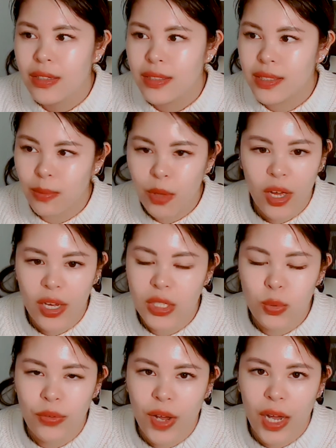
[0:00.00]
Some
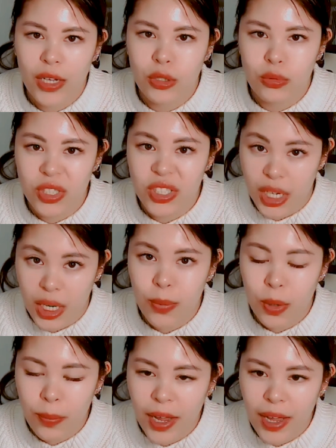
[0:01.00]
clients we've had use
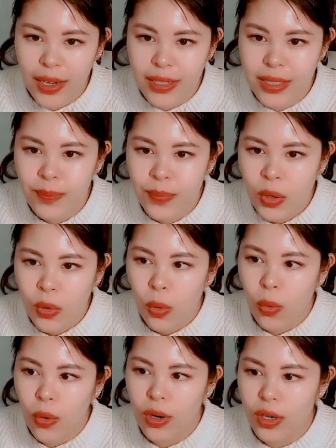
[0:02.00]
diaper bags
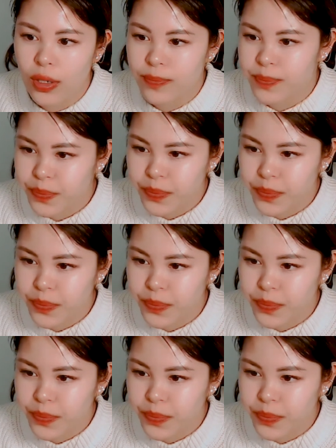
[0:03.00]
or